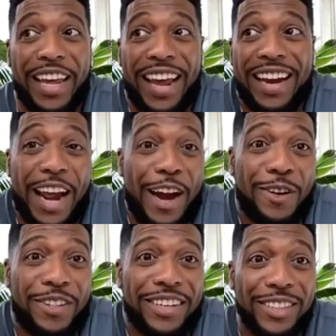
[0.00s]
We can't
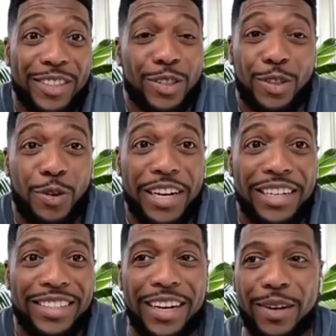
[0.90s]
air this. This is
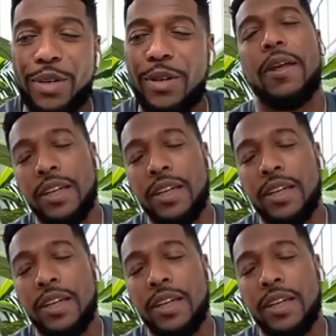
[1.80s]
crazy. Like, what?